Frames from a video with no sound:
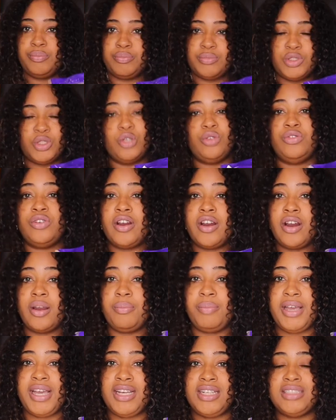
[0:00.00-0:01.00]
So far our
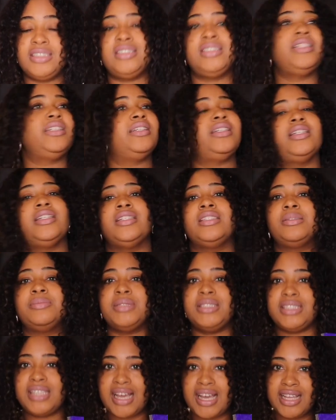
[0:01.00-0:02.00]
packaging is
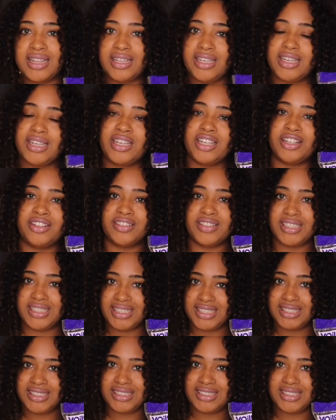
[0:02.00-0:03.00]
metallic,
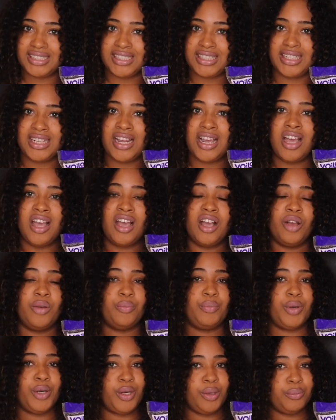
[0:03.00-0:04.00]
iridescent,
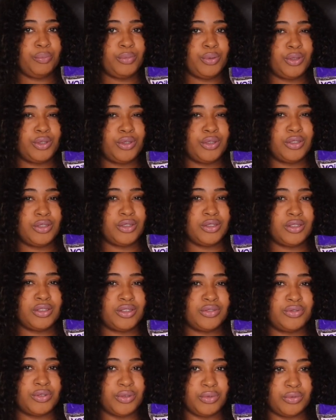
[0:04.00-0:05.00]

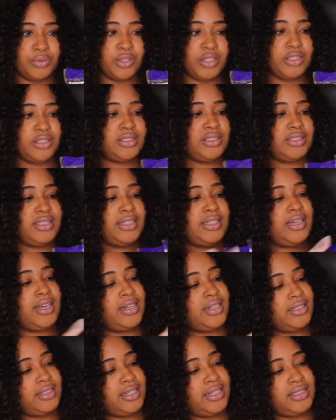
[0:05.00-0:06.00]
purples for royalty,
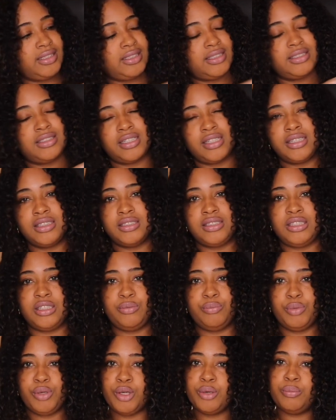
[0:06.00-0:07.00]
kind of like this, like a
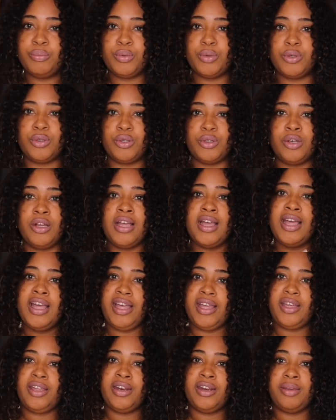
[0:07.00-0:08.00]
deep purple,
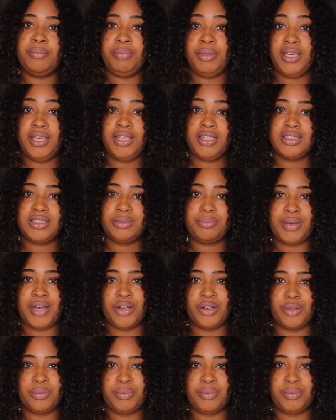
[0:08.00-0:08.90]
and pinks, powder